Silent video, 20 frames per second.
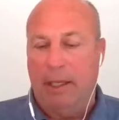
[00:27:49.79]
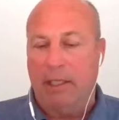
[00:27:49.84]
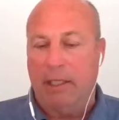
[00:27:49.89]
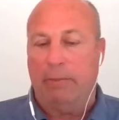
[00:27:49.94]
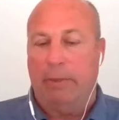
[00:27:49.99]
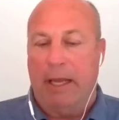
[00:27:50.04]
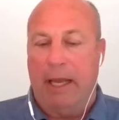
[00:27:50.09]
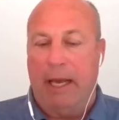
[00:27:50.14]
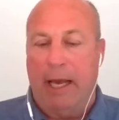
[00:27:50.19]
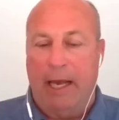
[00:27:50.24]

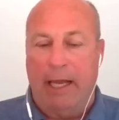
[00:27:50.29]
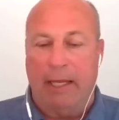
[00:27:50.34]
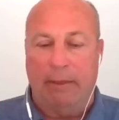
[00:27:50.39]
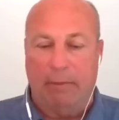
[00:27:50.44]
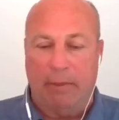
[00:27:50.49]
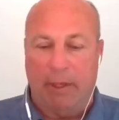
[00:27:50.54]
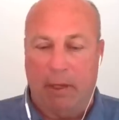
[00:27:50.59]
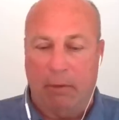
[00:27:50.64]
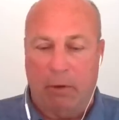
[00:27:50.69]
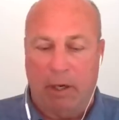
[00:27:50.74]
is behind
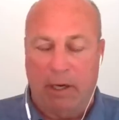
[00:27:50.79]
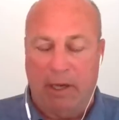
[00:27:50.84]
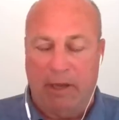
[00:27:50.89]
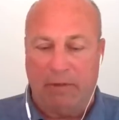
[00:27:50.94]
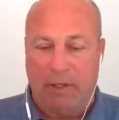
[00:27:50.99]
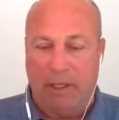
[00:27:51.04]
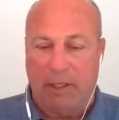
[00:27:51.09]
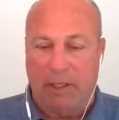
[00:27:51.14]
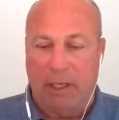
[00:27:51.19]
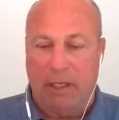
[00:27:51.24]
them. They won't
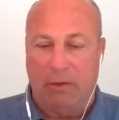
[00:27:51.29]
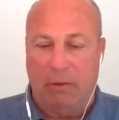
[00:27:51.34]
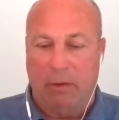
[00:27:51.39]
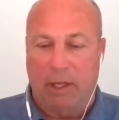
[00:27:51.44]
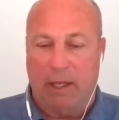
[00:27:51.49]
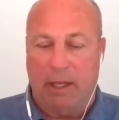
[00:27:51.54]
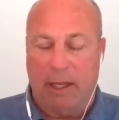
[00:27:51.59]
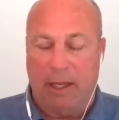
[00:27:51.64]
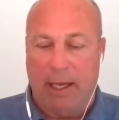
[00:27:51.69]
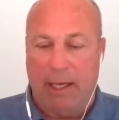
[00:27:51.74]
have to deal
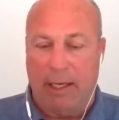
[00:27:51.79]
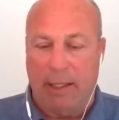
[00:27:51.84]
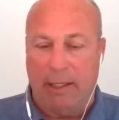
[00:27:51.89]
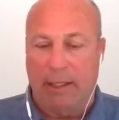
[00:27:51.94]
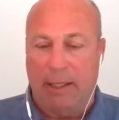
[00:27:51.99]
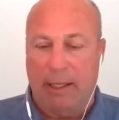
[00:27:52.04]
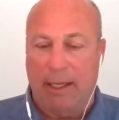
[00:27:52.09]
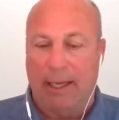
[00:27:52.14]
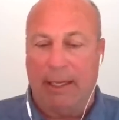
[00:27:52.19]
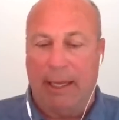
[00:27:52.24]
with that
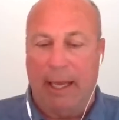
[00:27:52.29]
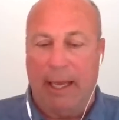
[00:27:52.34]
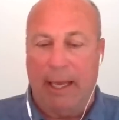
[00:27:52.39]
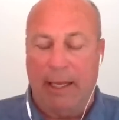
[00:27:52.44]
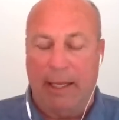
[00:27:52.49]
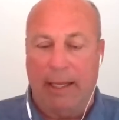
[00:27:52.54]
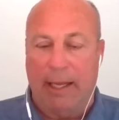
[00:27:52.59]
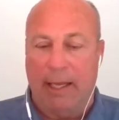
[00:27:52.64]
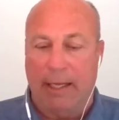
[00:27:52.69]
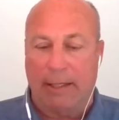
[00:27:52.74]

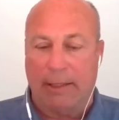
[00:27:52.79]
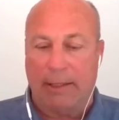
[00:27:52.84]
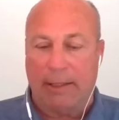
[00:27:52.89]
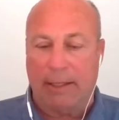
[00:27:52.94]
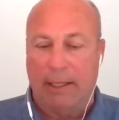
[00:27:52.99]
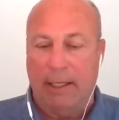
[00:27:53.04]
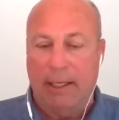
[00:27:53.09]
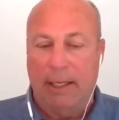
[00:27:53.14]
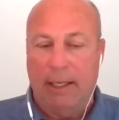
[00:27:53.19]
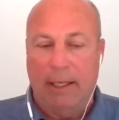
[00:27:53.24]
again
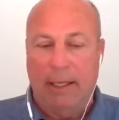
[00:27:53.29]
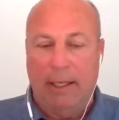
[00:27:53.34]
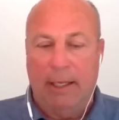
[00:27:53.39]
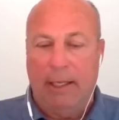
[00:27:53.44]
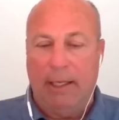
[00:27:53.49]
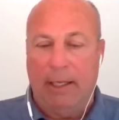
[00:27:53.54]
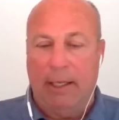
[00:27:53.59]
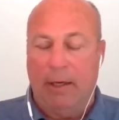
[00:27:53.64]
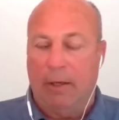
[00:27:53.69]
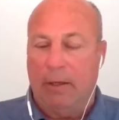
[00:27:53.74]
as,
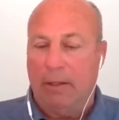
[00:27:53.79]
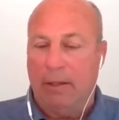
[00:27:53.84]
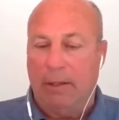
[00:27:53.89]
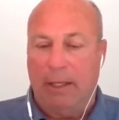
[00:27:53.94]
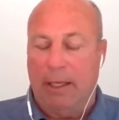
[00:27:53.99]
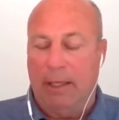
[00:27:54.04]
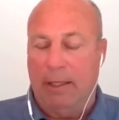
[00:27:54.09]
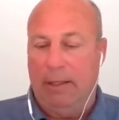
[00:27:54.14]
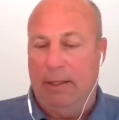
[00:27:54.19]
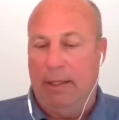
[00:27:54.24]
you know,
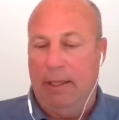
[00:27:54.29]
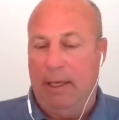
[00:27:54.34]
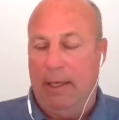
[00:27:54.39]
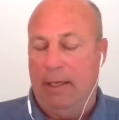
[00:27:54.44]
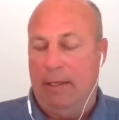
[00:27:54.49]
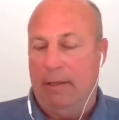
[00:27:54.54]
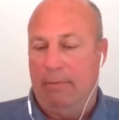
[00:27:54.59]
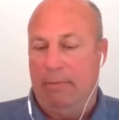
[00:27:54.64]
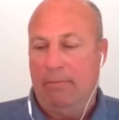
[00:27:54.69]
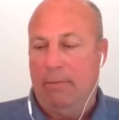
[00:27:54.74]

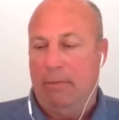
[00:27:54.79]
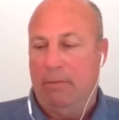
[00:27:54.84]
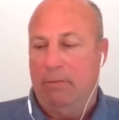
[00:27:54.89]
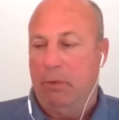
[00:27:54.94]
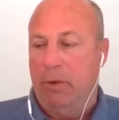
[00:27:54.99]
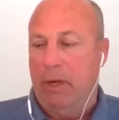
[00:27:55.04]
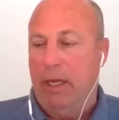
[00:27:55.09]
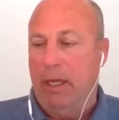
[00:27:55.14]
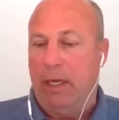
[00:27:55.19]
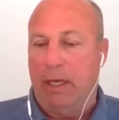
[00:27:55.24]
they
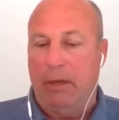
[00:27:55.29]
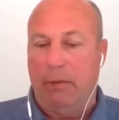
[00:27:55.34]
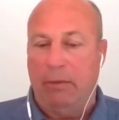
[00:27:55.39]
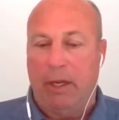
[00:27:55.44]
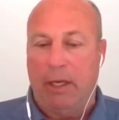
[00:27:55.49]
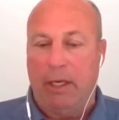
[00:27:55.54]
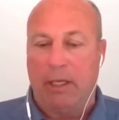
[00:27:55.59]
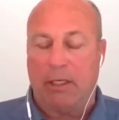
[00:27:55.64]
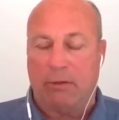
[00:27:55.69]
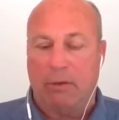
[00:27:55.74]
really,
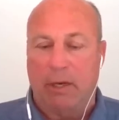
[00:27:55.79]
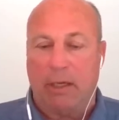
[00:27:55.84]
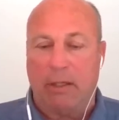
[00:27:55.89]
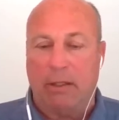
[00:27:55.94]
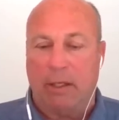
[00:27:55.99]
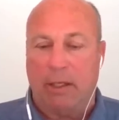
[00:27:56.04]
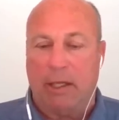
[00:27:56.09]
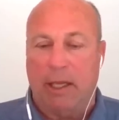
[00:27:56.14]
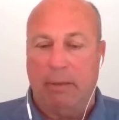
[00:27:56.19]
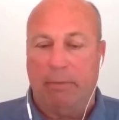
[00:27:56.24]
really
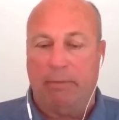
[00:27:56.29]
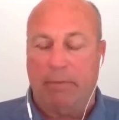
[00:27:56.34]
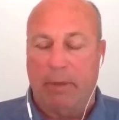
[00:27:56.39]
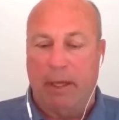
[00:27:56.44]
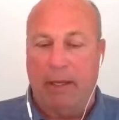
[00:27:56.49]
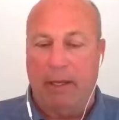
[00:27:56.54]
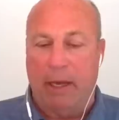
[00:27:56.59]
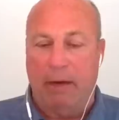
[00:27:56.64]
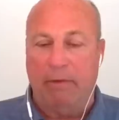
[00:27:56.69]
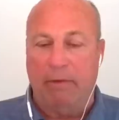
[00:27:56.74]
struggle to keep
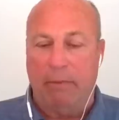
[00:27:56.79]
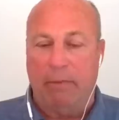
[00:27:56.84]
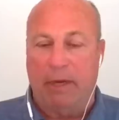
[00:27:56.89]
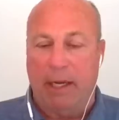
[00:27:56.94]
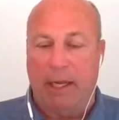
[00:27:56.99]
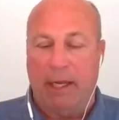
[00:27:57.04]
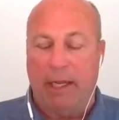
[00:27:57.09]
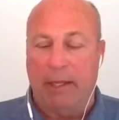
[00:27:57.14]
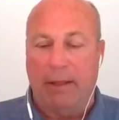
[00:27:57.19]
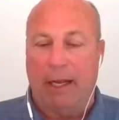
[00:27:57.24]

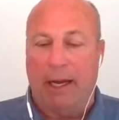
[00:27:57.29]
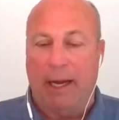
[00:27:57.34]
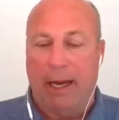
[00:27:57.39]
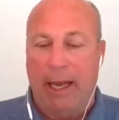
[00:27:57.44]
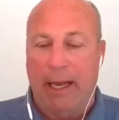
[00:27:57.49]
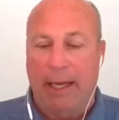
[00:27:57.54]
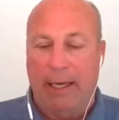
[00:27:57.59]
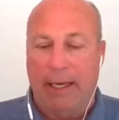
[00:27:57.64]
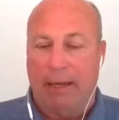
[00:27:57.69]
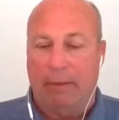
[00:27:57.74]
everybody in the
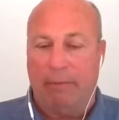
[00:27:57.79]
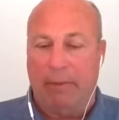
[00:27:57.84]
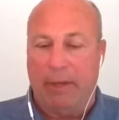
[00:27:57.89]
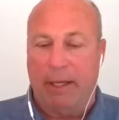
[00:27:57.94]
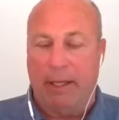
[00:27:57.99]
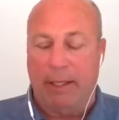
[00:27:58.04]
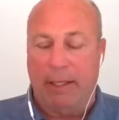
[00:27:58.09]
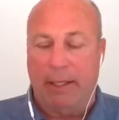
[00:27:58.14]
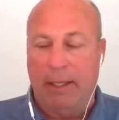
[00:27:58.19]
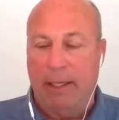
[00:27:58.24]
lineup.
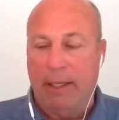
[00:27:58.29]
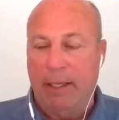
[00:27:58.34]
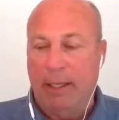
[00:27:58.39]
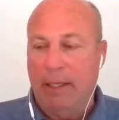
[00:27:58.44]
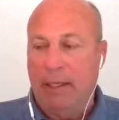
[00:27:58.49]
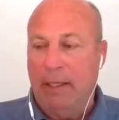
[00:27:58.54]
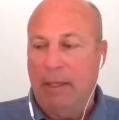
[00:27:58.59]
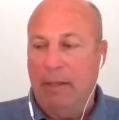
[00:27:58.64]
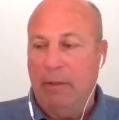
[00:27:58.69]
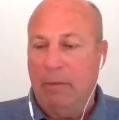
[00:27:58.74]
And
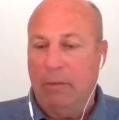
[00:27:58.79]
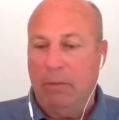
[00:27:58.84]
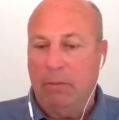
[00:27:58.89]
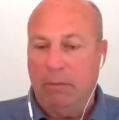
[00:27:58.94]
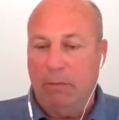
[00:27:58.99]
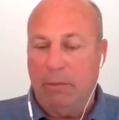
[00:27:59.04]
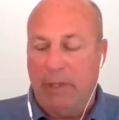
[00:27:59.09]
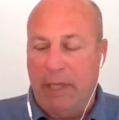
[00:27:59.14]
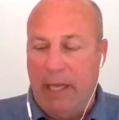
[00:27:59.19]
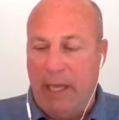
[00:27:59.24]

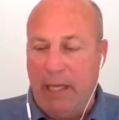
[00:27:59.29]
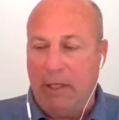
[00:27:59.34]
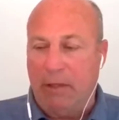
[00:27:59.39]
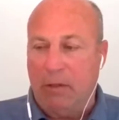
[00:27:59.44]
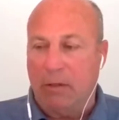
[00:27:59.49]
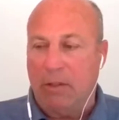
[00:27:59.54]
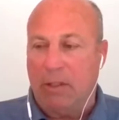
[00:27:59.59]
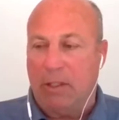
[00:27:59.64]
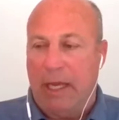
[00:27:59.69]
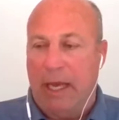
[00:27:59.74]
take
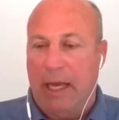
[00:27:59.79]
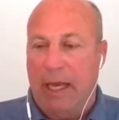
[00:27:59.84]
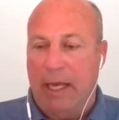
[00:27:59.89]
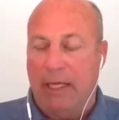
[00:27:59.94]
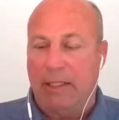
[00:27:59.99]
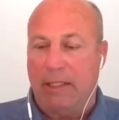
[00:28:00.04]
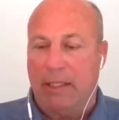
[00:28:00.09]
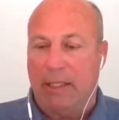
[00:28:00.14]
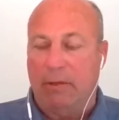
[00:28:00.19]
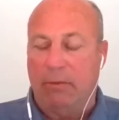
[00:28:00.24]
those
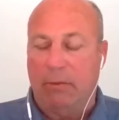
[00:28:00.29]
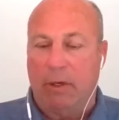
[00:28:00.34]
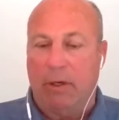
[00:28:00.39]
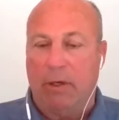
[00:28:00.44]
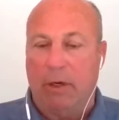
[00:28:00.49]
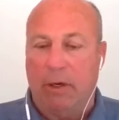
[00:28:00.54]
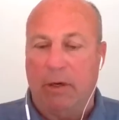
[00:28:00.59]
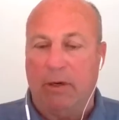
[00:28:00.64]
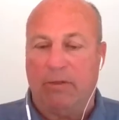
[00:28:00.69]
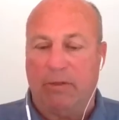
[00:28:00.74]
guys that were
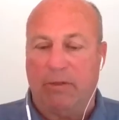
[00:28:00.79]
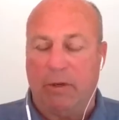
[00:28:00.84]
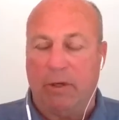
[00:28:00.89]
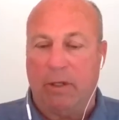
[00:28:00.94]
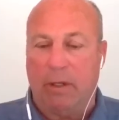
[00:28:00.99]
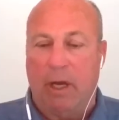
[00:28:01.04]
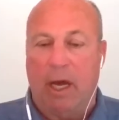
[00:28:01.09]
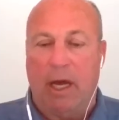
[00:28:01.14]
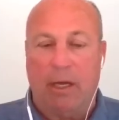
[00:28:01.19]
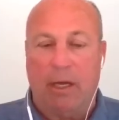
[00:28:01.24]
hurt for